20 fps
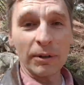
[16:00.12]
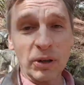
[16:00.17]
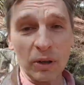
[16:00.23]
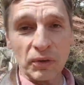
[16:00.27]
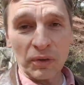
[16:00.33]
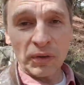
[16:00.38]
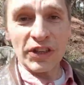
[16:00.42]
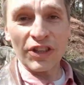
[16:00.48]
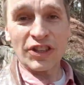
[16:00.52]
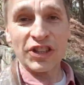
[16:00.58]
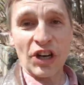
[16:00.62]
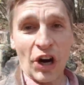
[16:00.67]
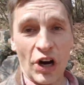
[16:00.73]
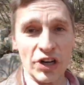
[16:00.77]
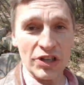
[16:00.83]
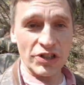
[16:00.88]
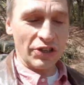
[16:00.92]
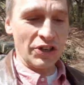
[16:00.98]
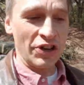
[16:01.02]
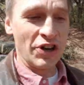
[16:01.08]
look for the
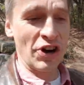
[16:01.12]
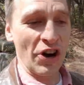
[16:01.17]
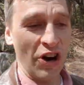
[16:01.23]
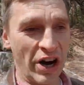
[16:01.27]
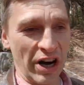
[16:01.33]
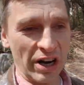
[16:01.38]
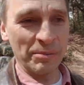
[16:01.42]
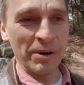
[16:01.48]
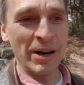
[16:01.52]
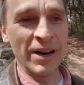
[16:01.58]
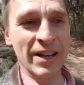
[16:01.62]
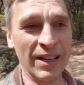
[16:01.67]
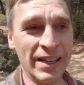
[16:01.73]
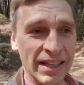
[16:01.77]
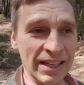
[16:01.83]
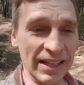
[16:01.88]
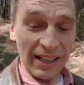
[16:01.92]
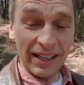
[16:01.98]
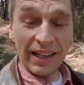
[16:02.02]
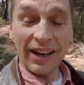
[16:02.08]
scars on your arm."
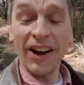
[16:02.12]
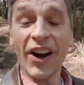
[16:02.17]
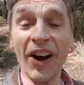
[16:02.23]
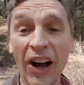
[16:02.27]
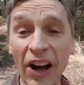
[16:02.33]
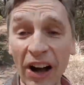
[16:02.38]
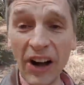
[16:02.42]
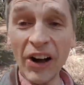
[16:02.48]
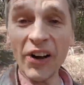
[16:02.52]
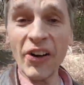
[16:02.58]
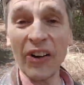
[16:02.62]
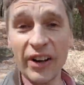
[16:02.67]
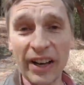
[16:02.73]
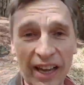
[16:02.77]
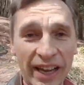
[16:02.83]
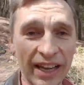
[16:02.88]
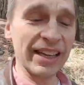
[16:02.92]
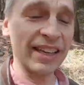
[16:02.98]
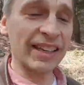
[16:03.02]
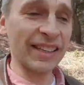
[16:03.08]
"Oh,
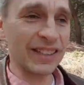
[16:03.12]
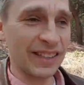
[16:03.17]
okay," he